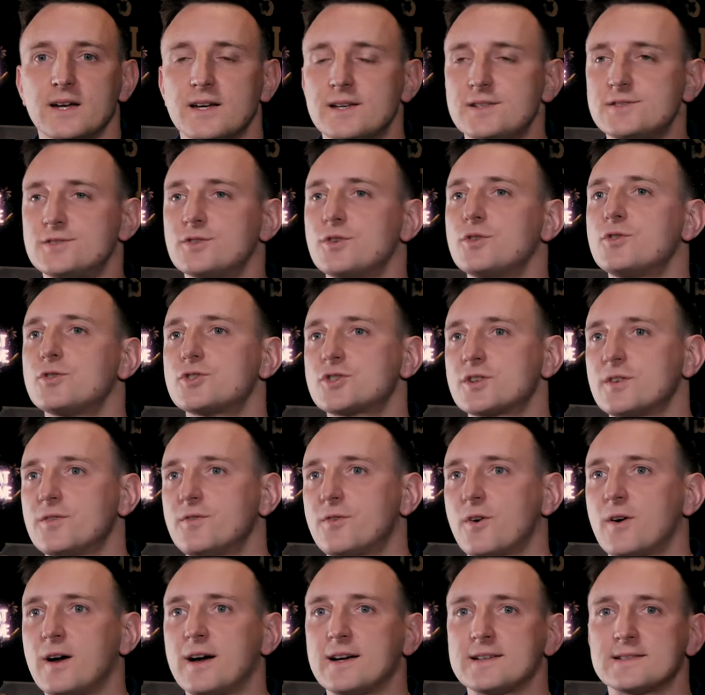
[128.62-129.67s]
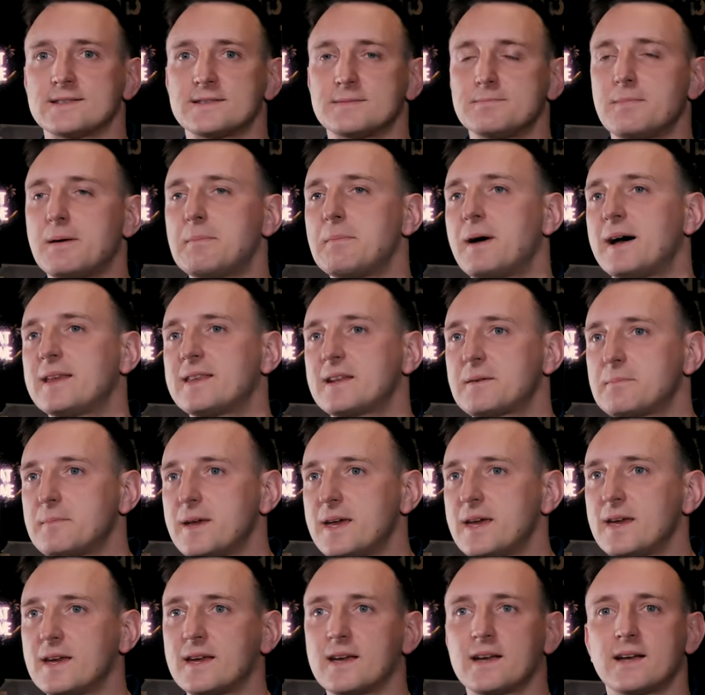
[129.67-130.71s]
It's not usual for us. My mother
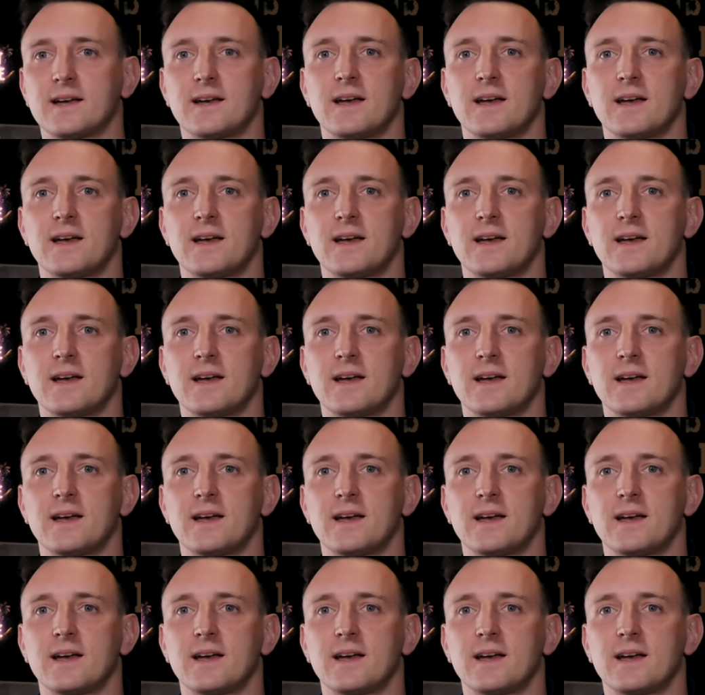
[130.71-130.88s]
make